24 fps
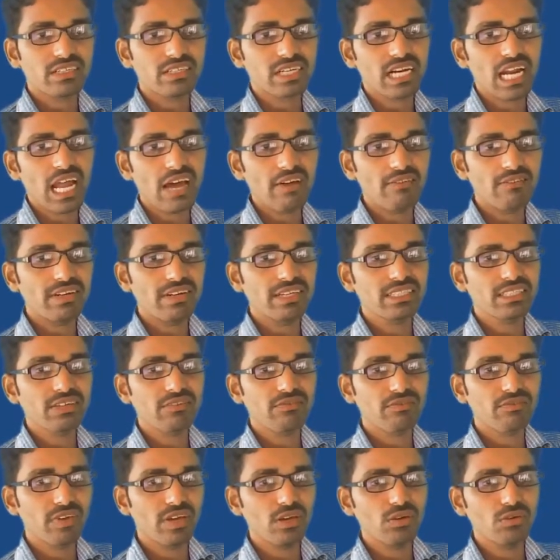traveling the
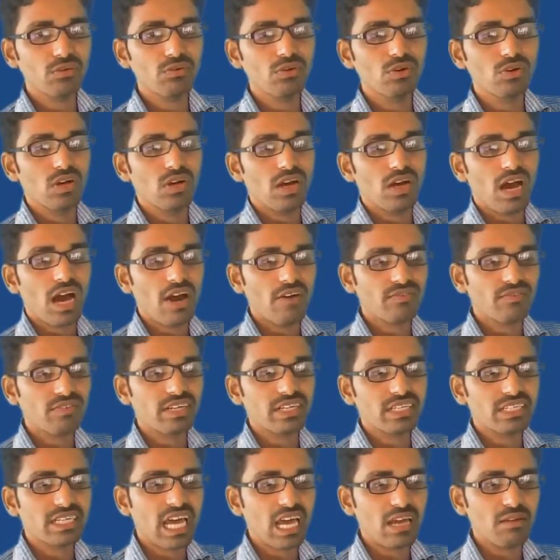wave after
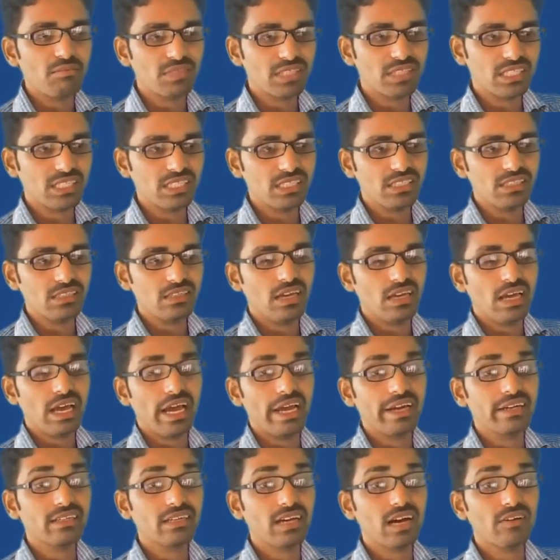time t
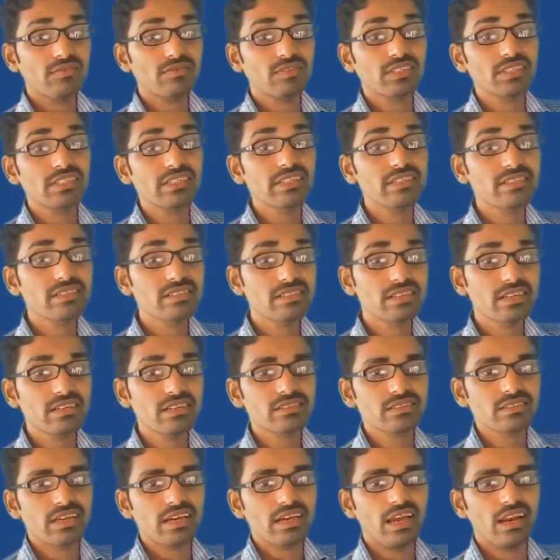and after the distance
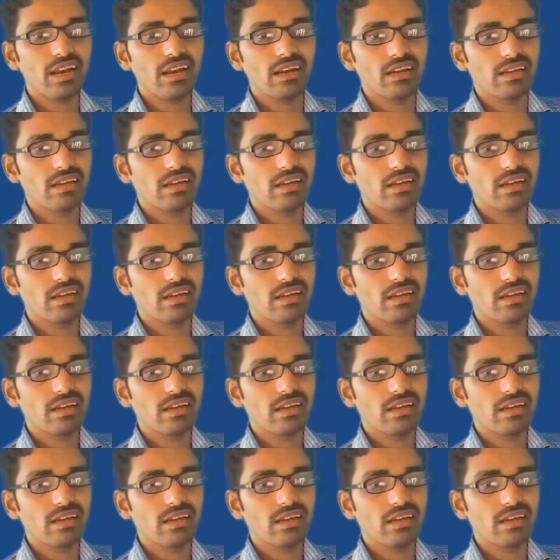L,